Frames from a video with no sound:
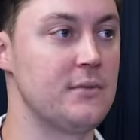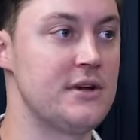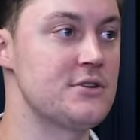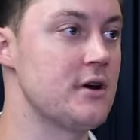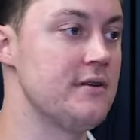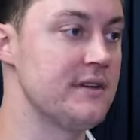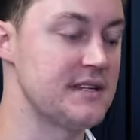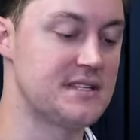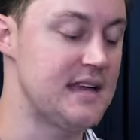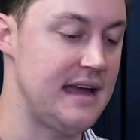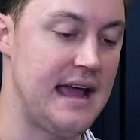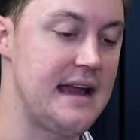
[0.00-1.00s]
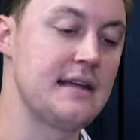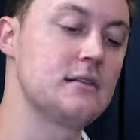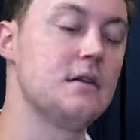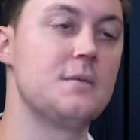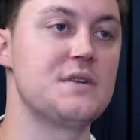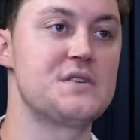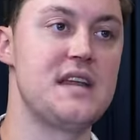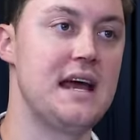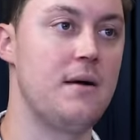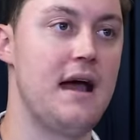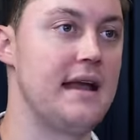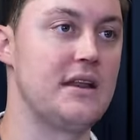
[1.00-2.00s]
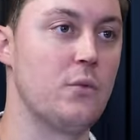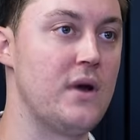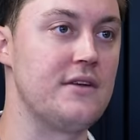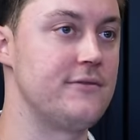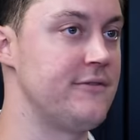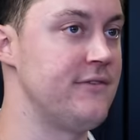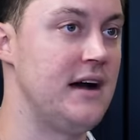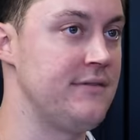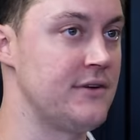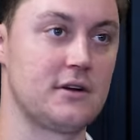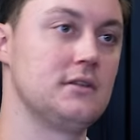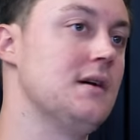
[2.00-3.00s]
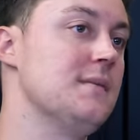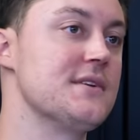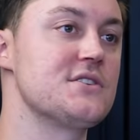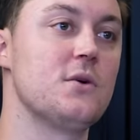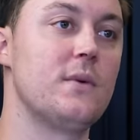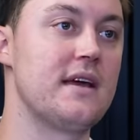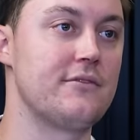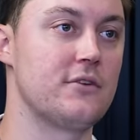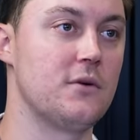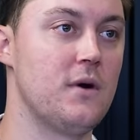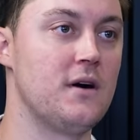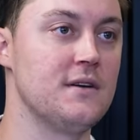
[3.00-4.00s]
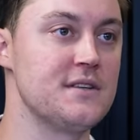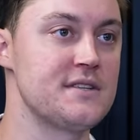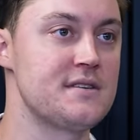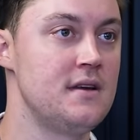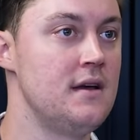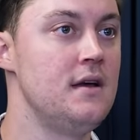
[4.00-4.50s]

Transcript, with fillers: we drove at a set eighty kilometres an hour and it went for five hundred kilometres or whatever it was.